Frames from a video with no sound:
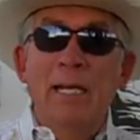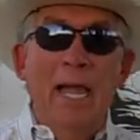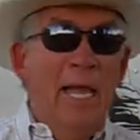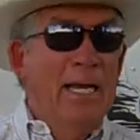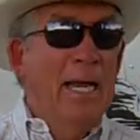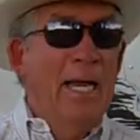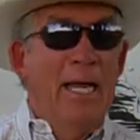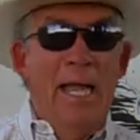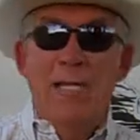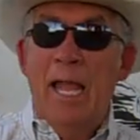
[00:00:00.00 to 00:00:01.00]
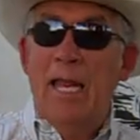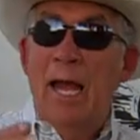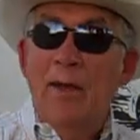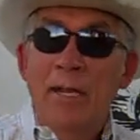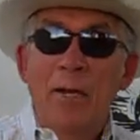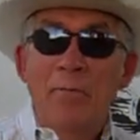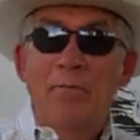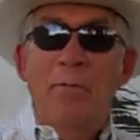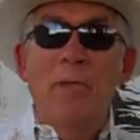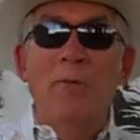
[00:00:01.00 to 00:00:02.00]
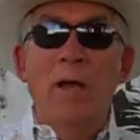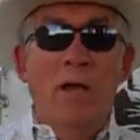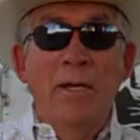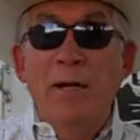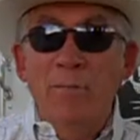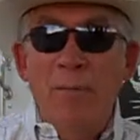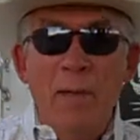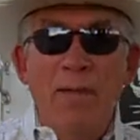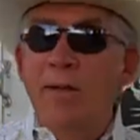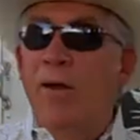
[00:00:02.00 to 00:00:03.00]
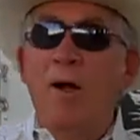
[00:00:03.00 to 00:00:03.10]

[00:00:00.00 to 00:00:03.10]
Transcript: And I'll hear from you, and I'll hear from heaven,